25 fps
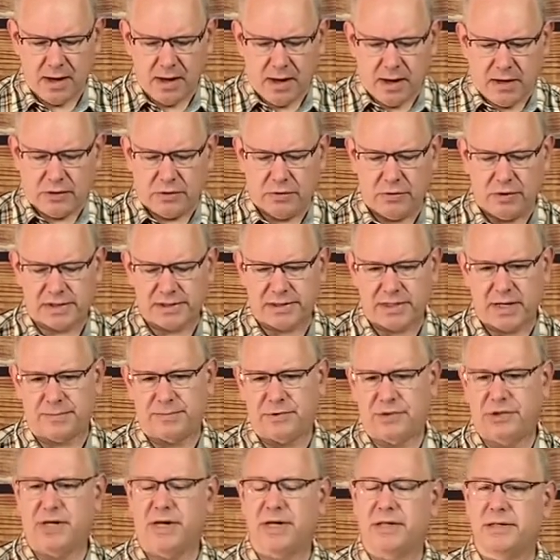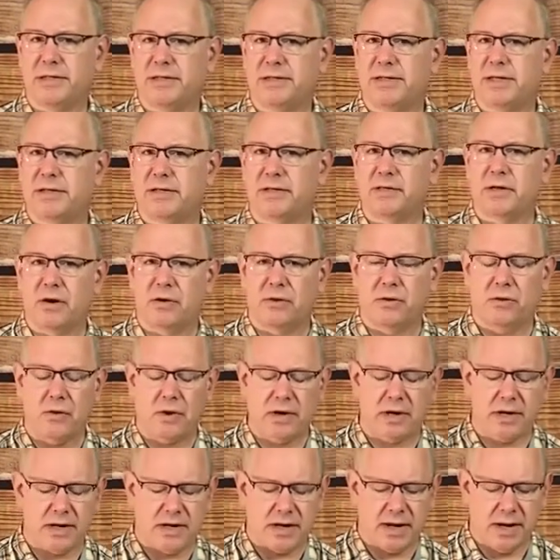to accept Jesus as our
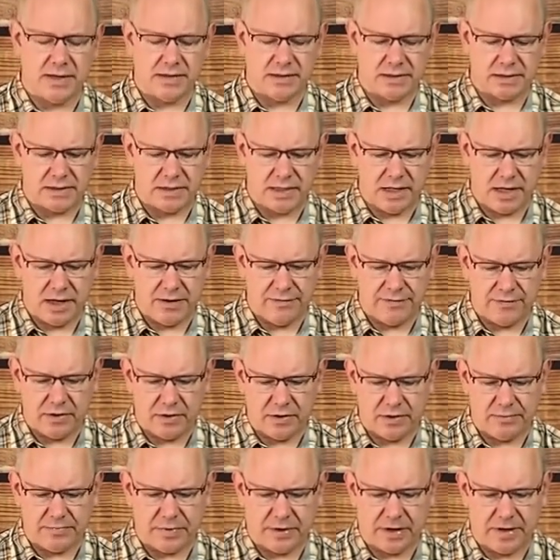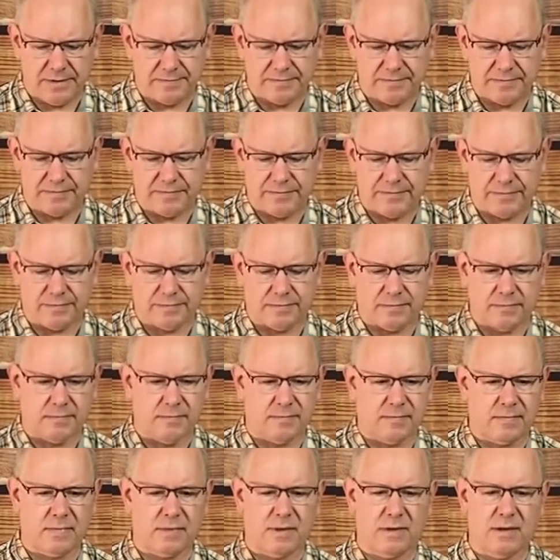Lord and Savior. But,
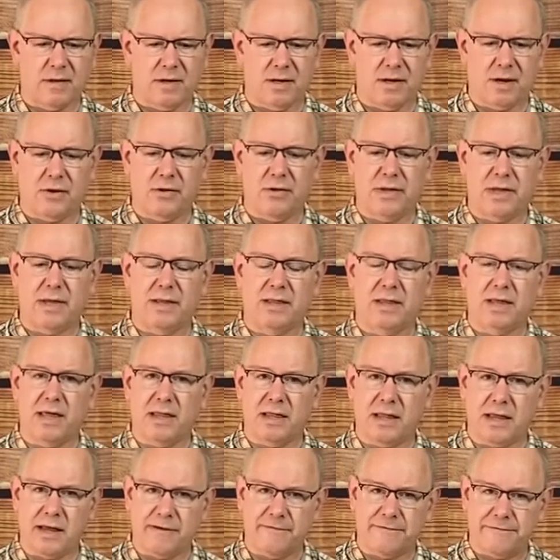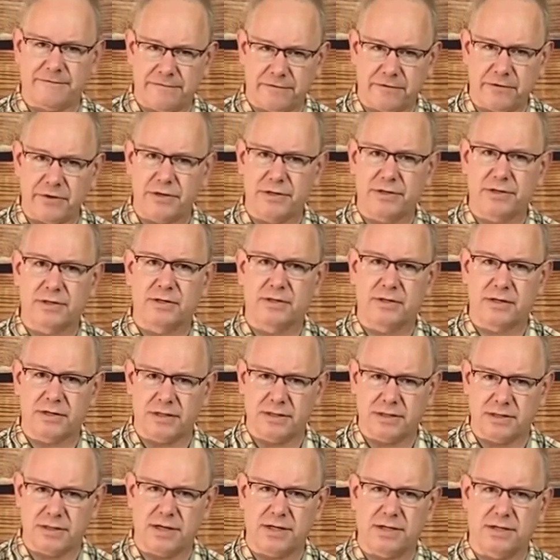you know, that first
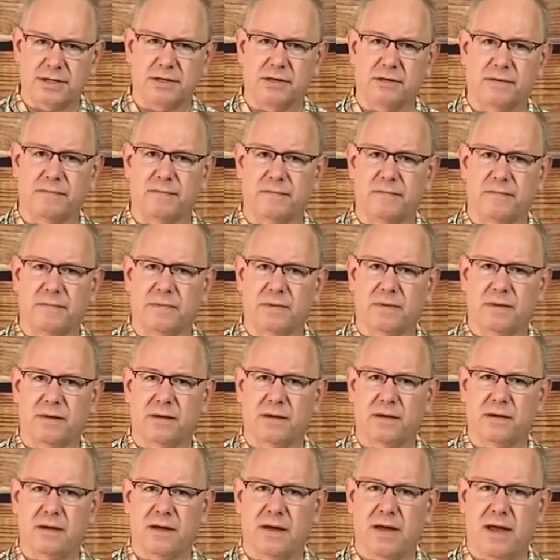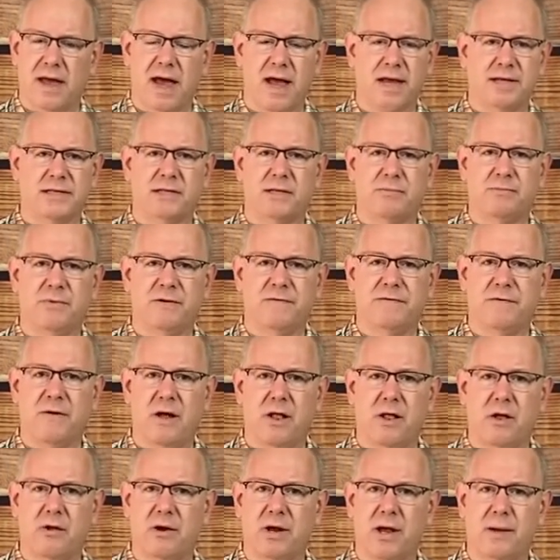decision has to be
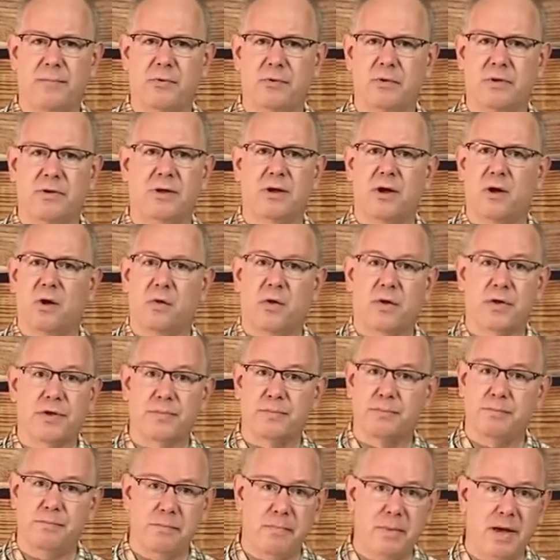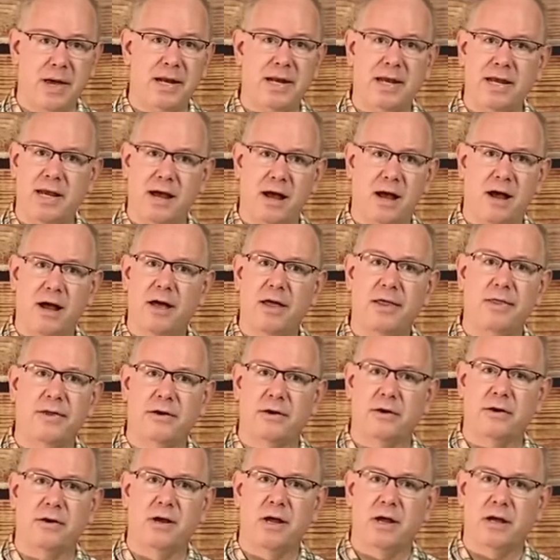followed up with many
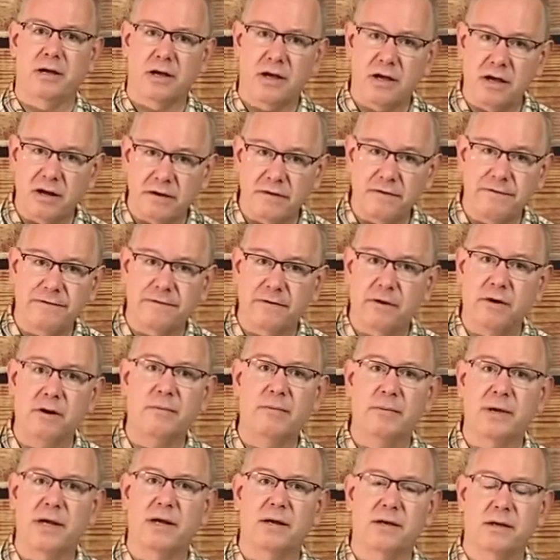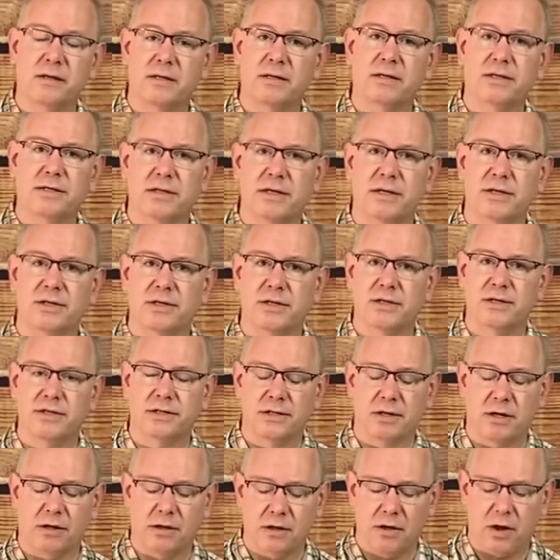other confirming
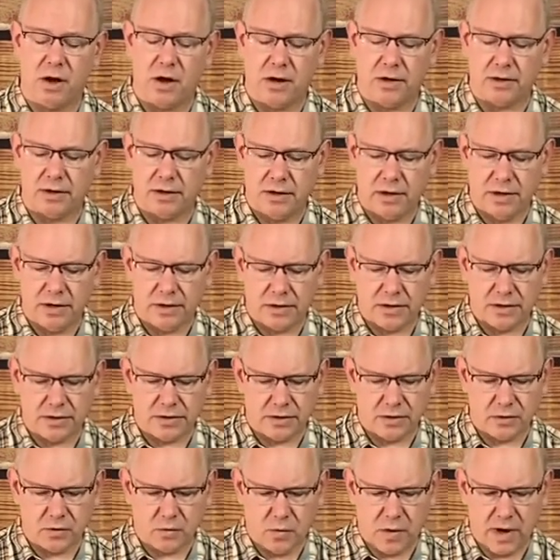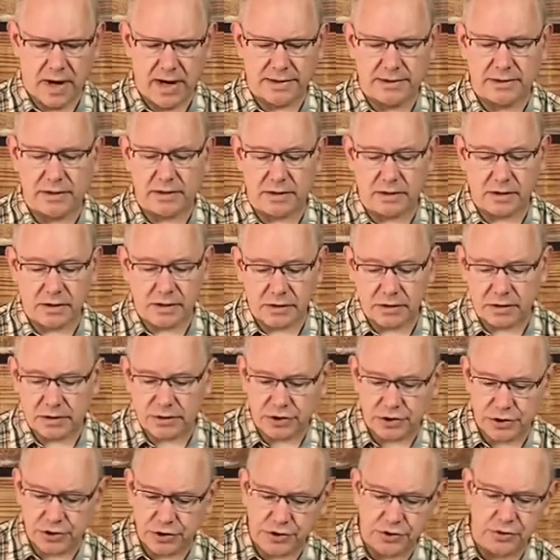decisions along the way to
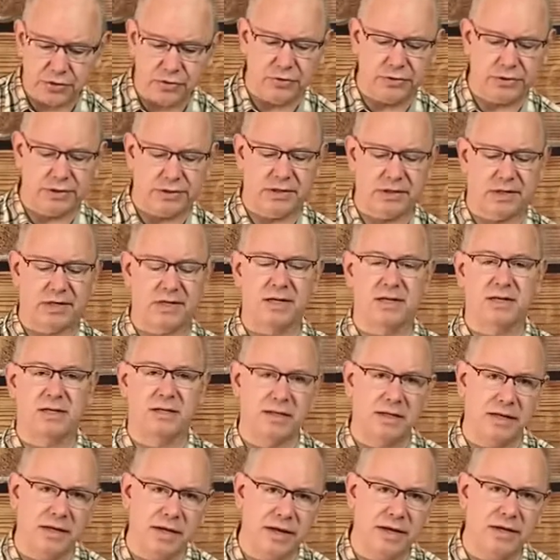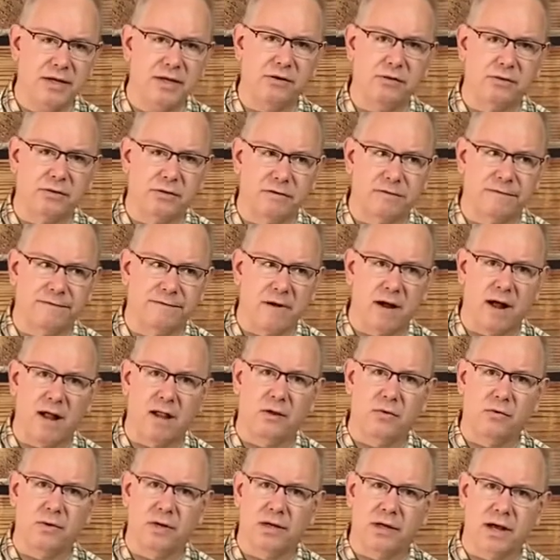choose to continue to
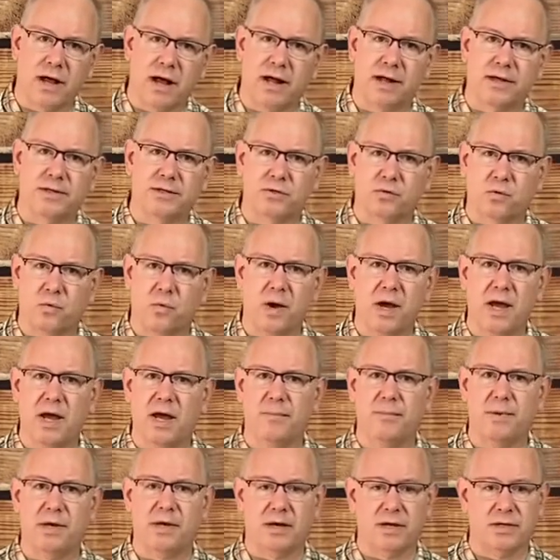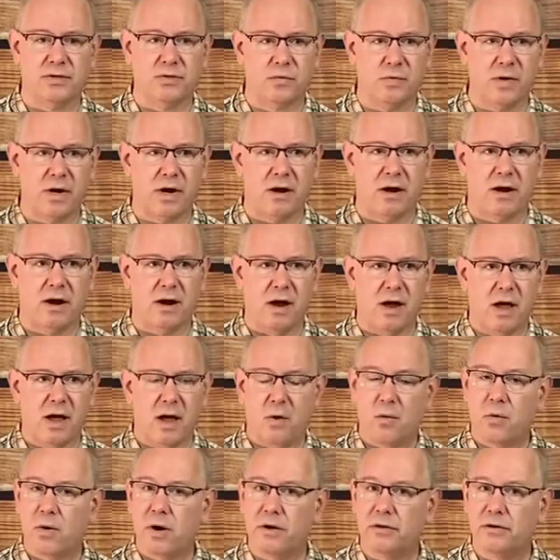follow in God's way, because we
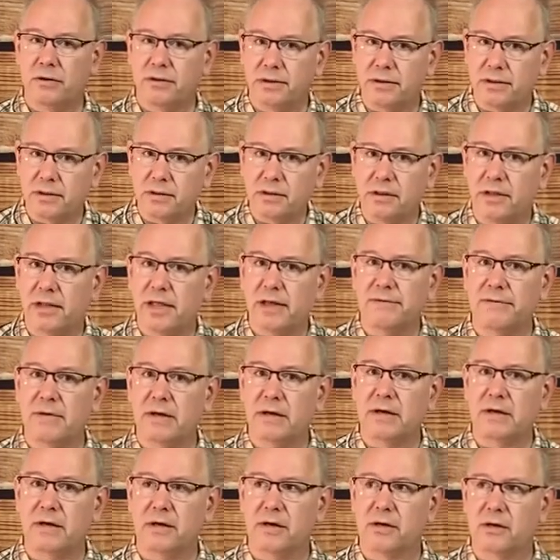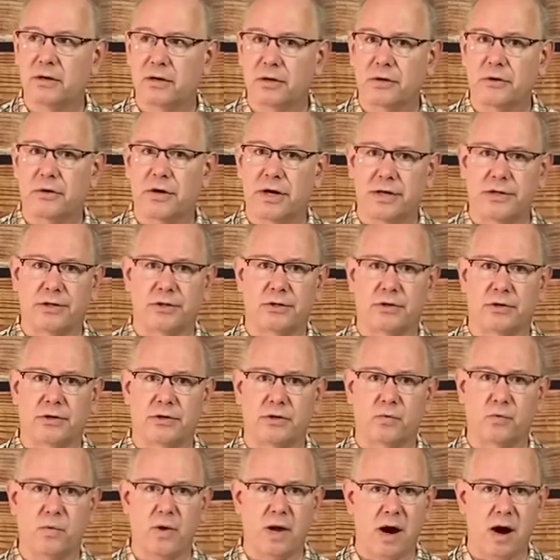are living
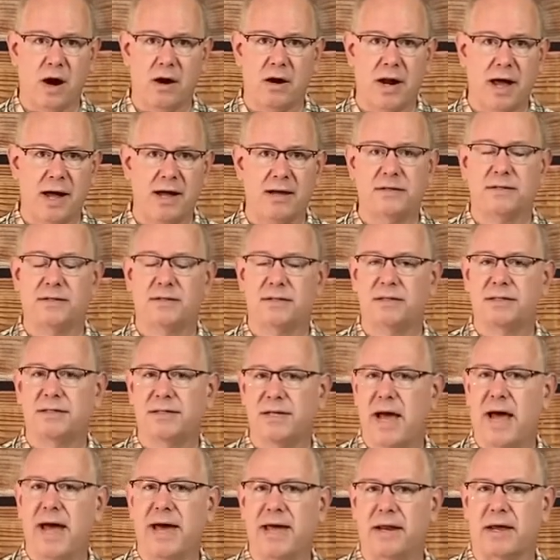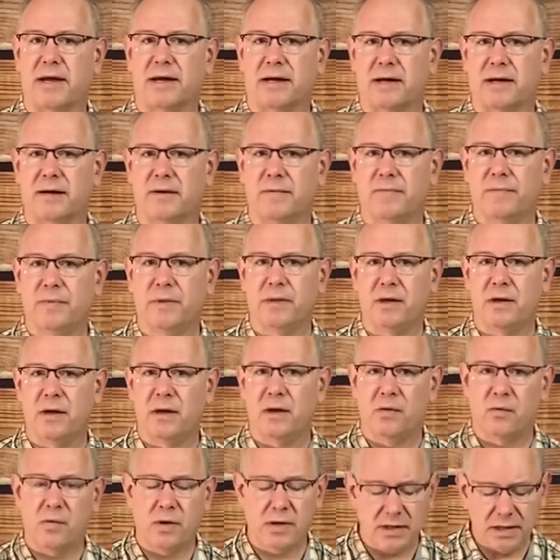creatures. We are not static.
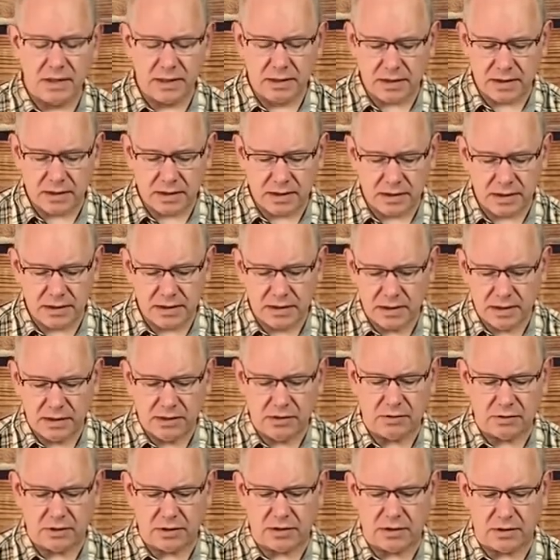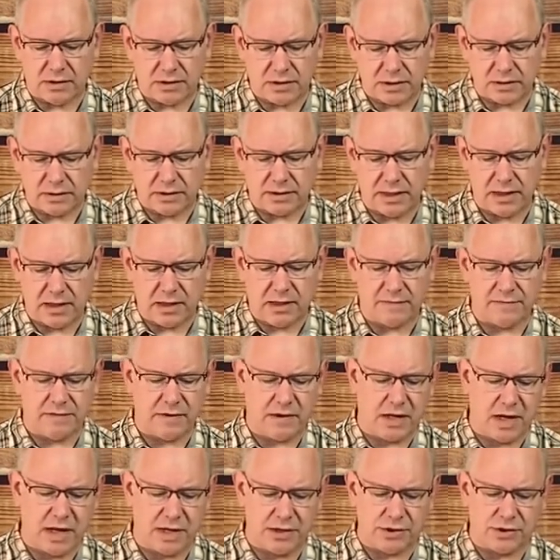We need to continue to live
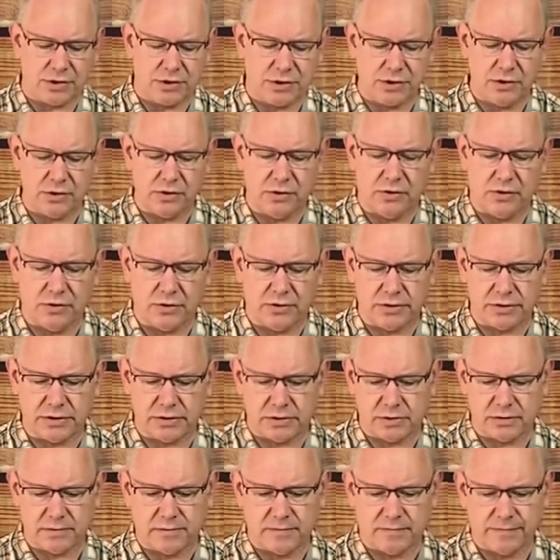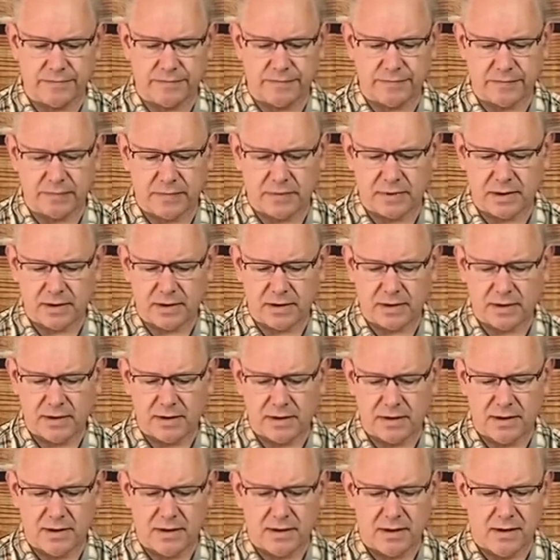and choose.
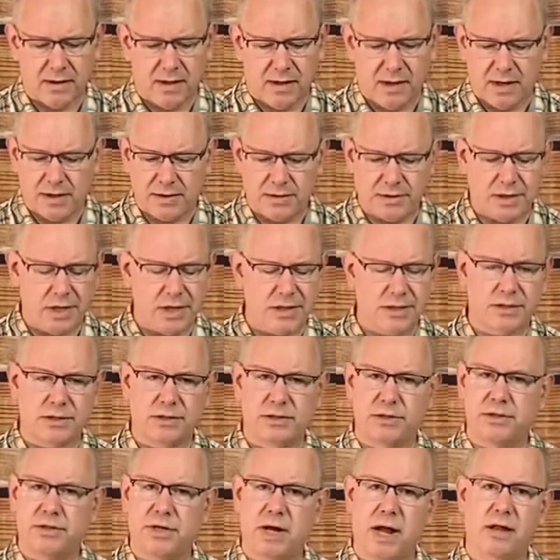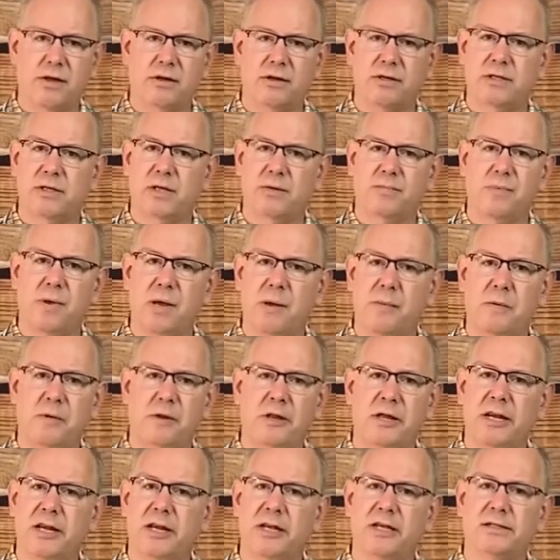And Jesus challenged the people
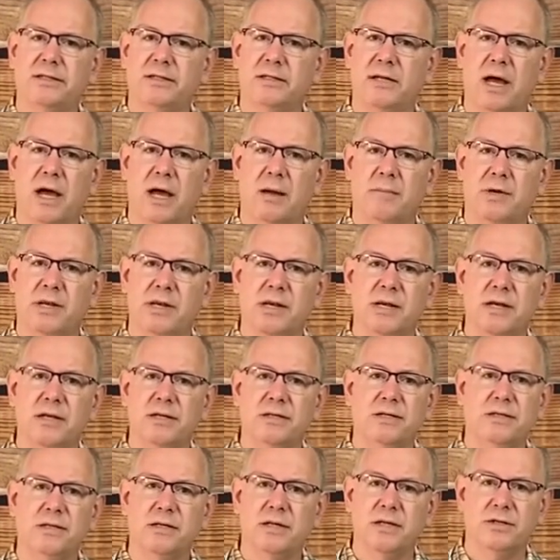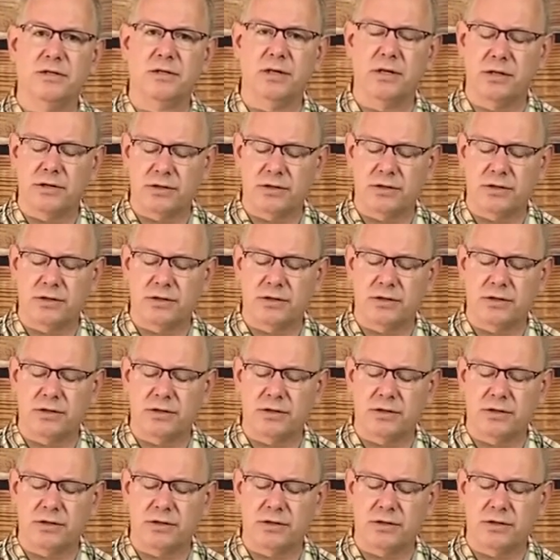in his time, in his teaching